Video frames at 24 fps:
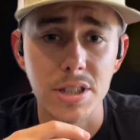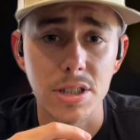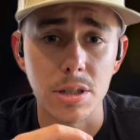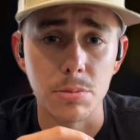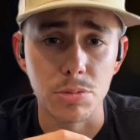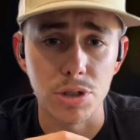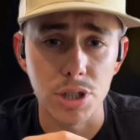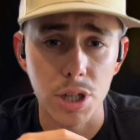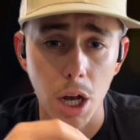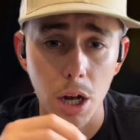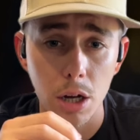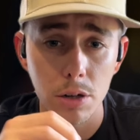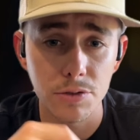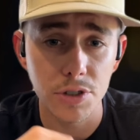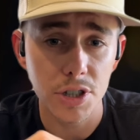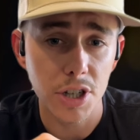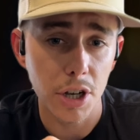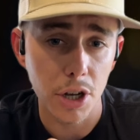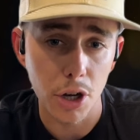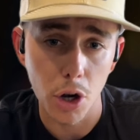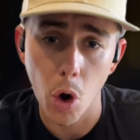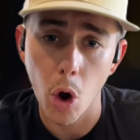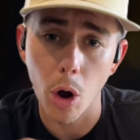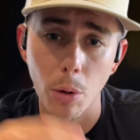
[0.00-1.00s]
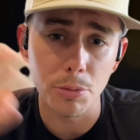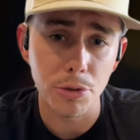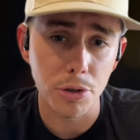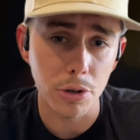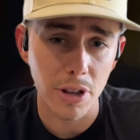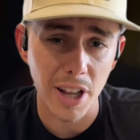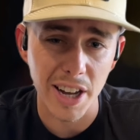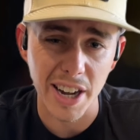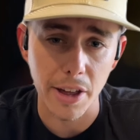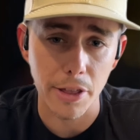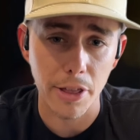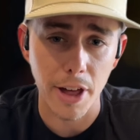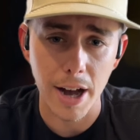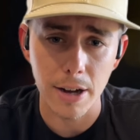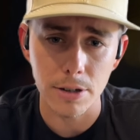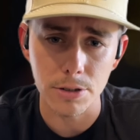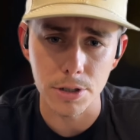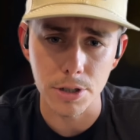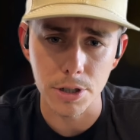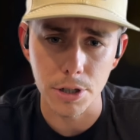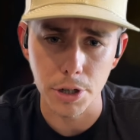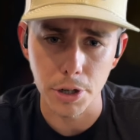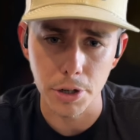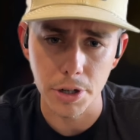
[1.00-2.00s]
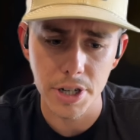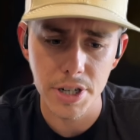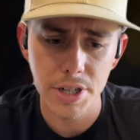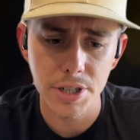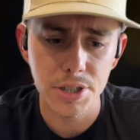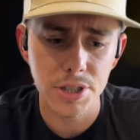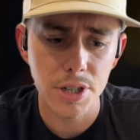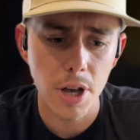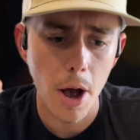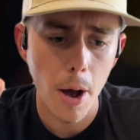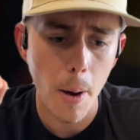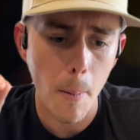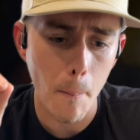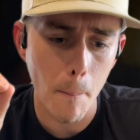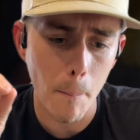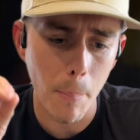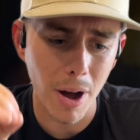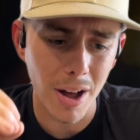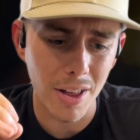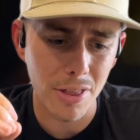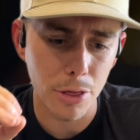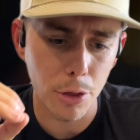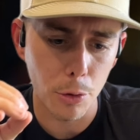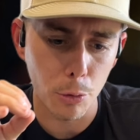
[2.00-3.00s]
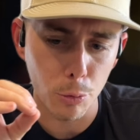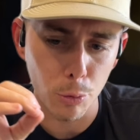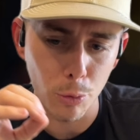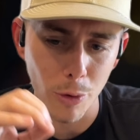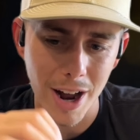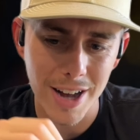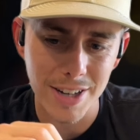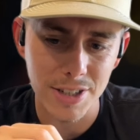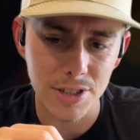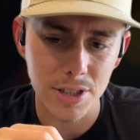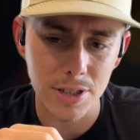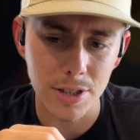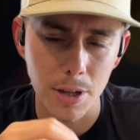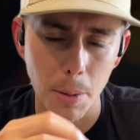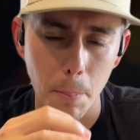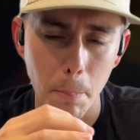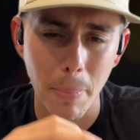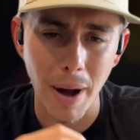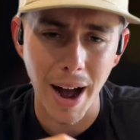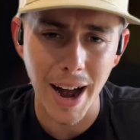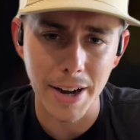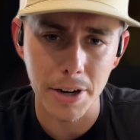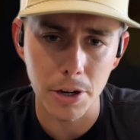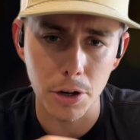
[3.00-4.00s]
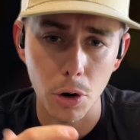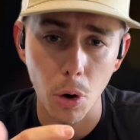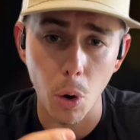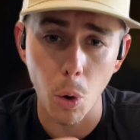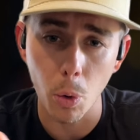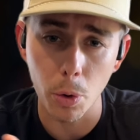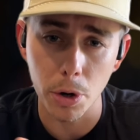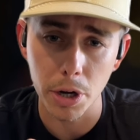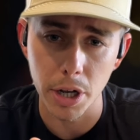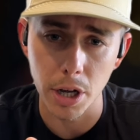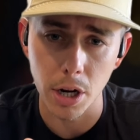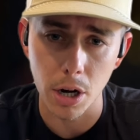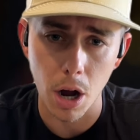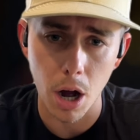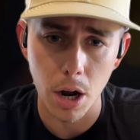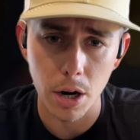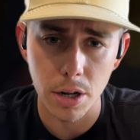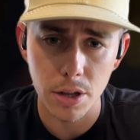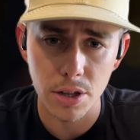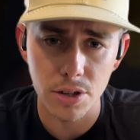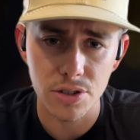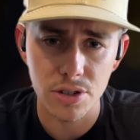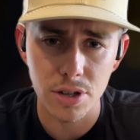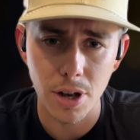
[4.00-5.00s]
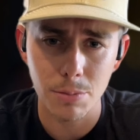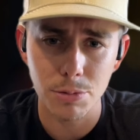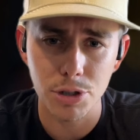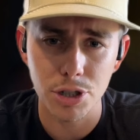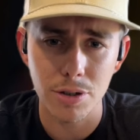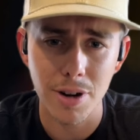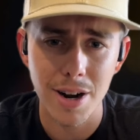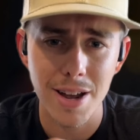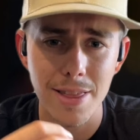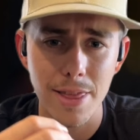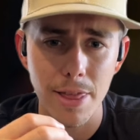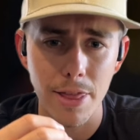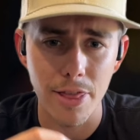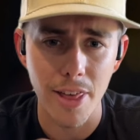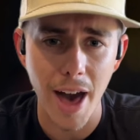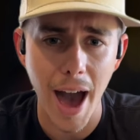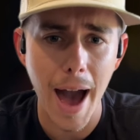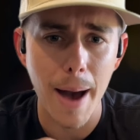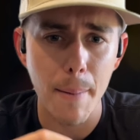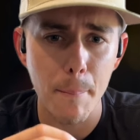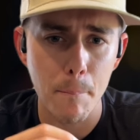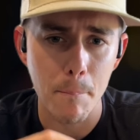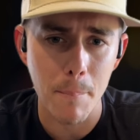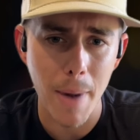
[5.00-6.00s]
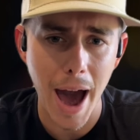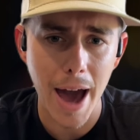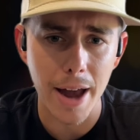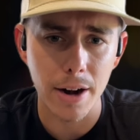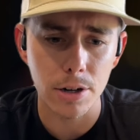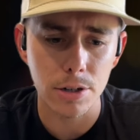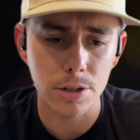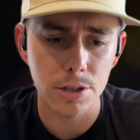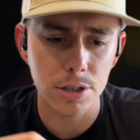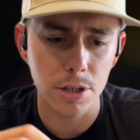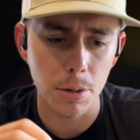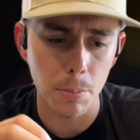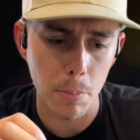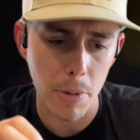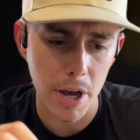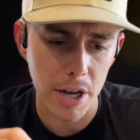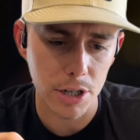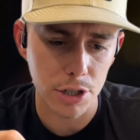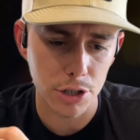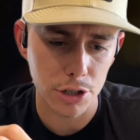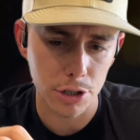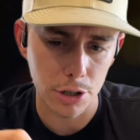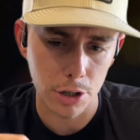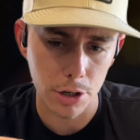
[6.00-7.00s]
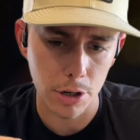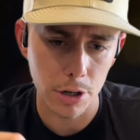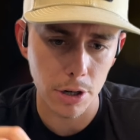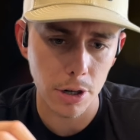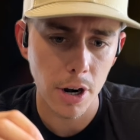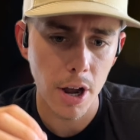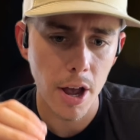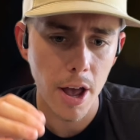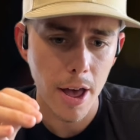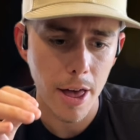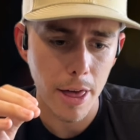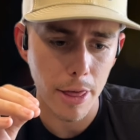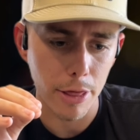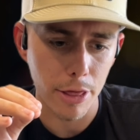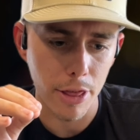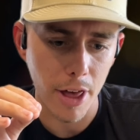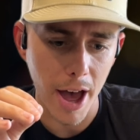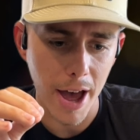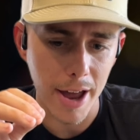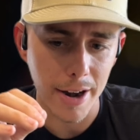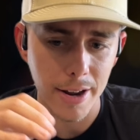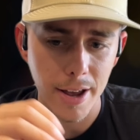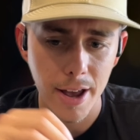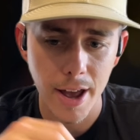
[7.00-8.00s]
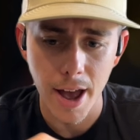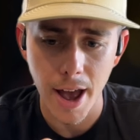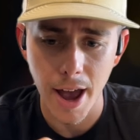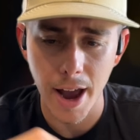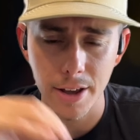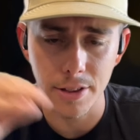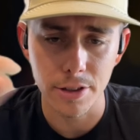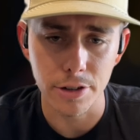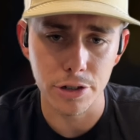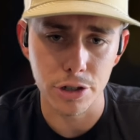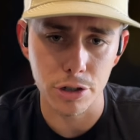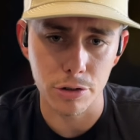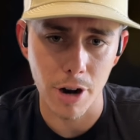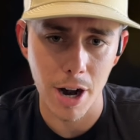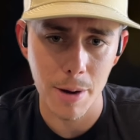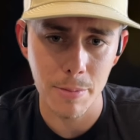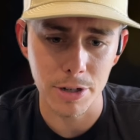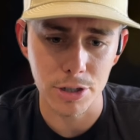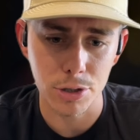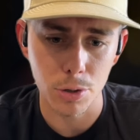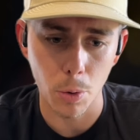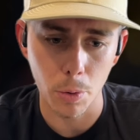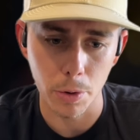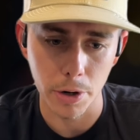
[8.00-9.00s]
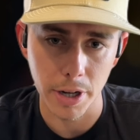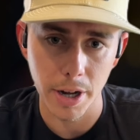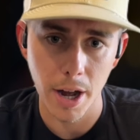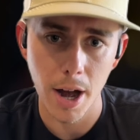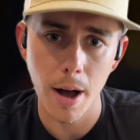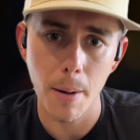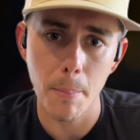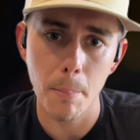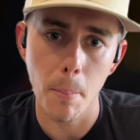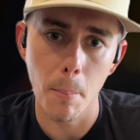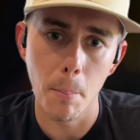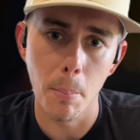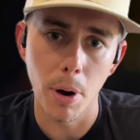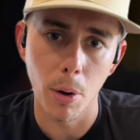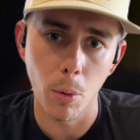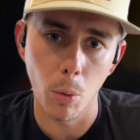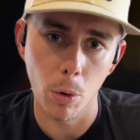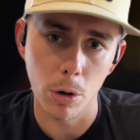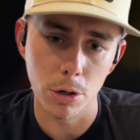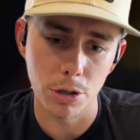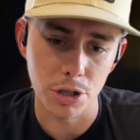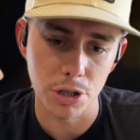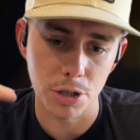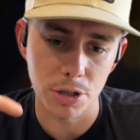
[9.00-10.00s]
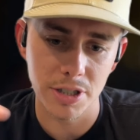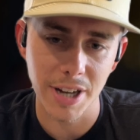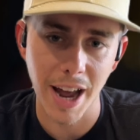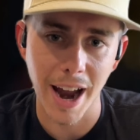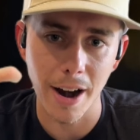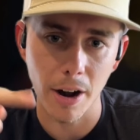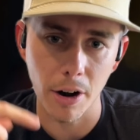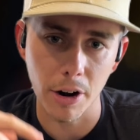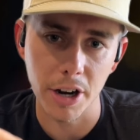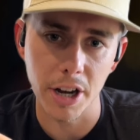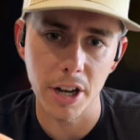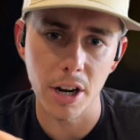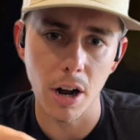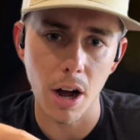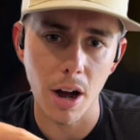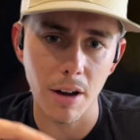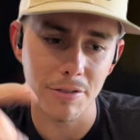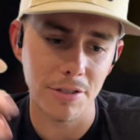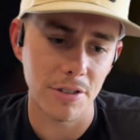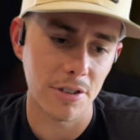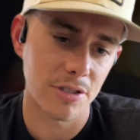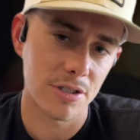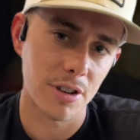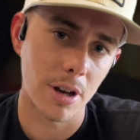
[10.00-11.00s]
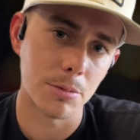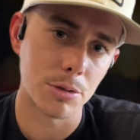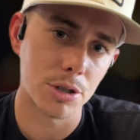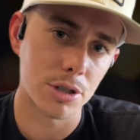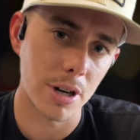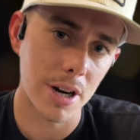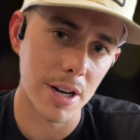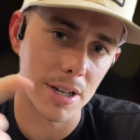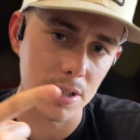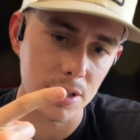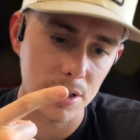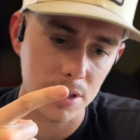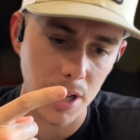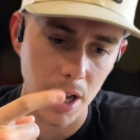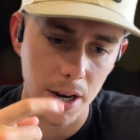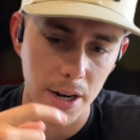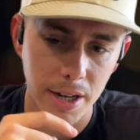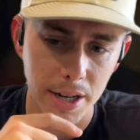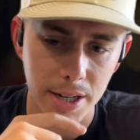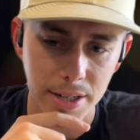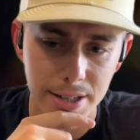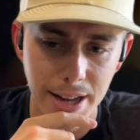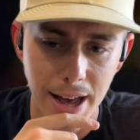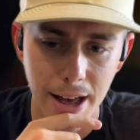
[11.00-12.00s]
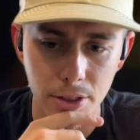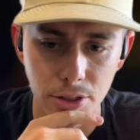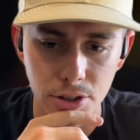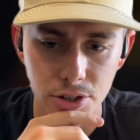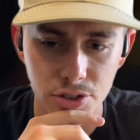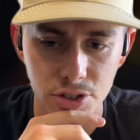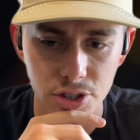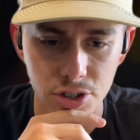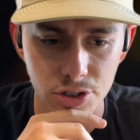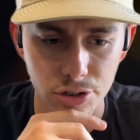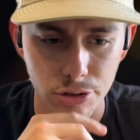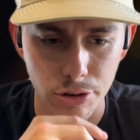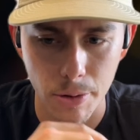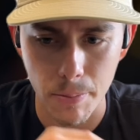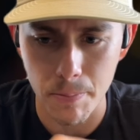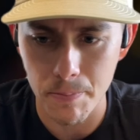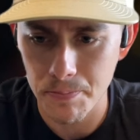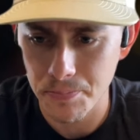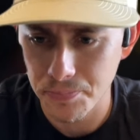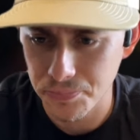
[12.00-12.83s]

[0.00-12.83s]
themselves can go up to like 1,000 degrees, but the resin, the binder holding it onto the substrate, that matters to make sure that, hey, the ceramic's holding up, but we're just tearing it off the substrate and sending it down the system.